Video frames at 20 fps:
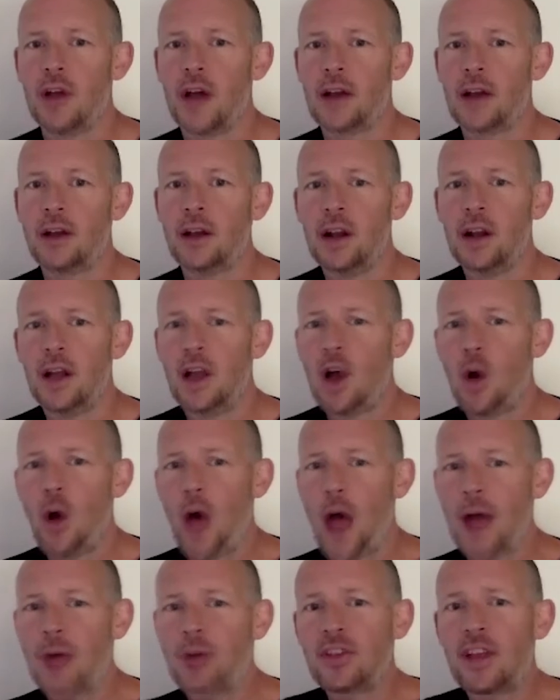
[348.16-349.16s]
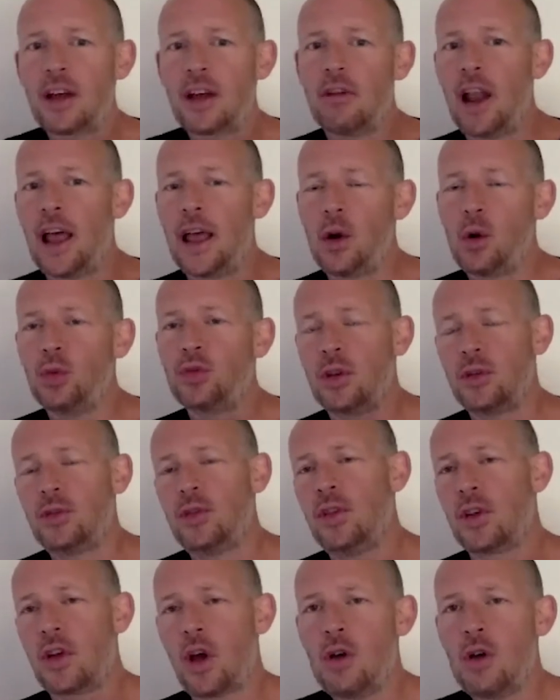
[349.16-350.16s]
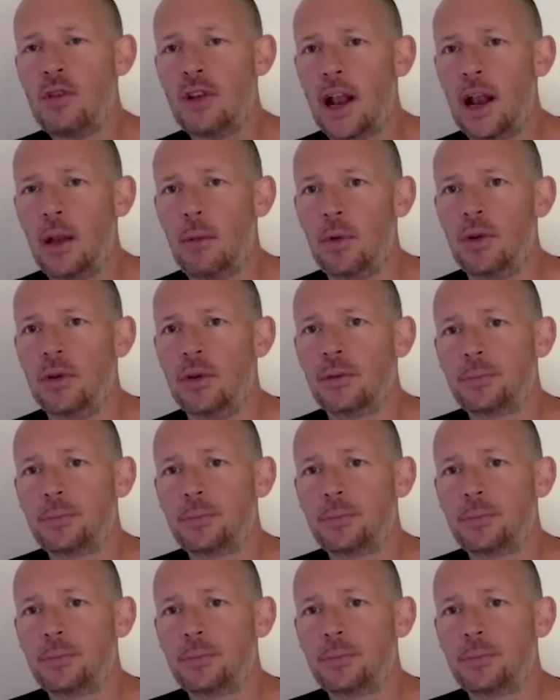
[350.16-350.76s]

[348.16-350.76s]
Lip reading: and how does that relate also to the COVID element?